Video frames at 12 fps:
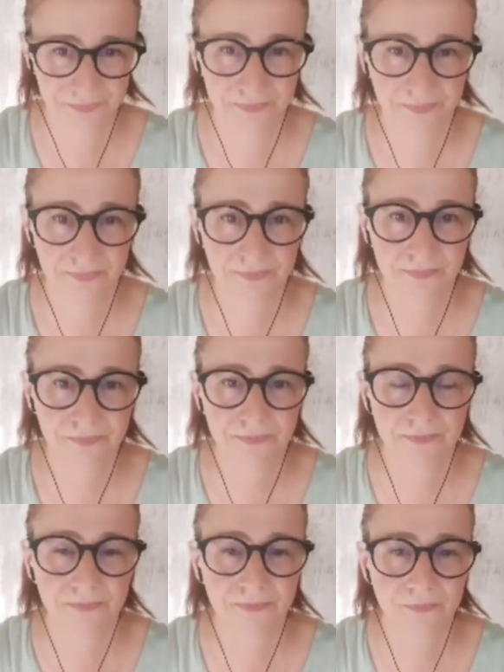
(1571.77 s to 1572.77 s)

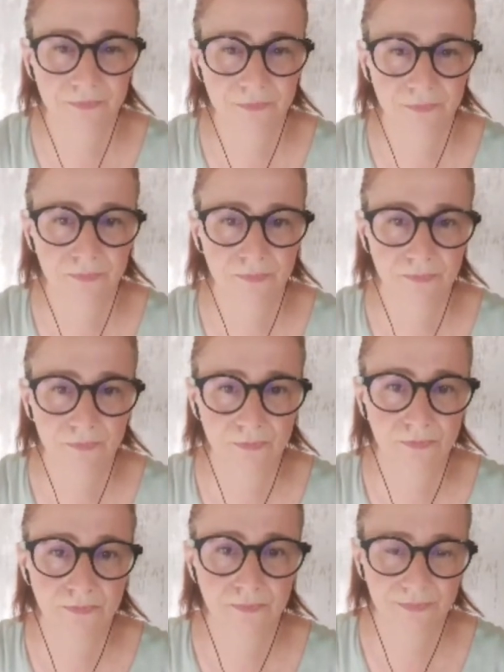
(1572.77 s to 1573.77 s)

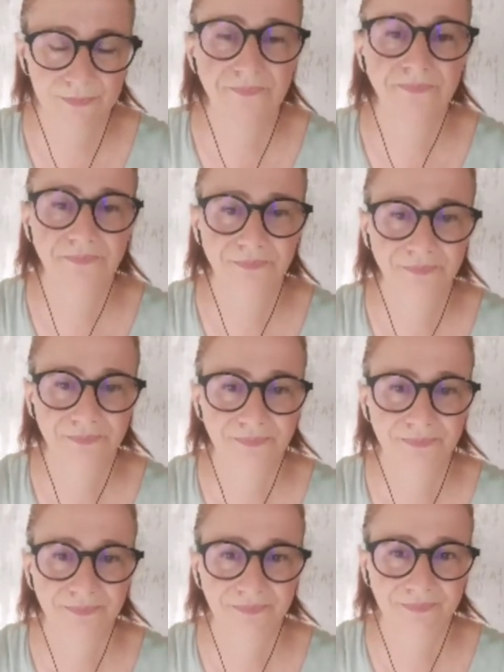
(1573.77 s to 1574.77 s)

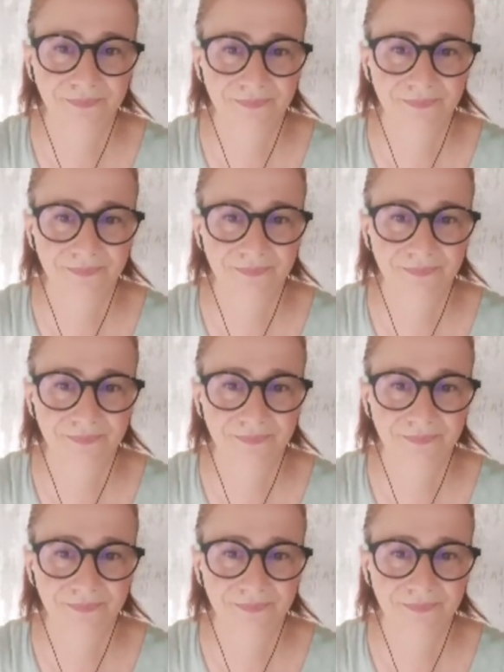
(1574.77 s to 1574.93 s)
(not speaking)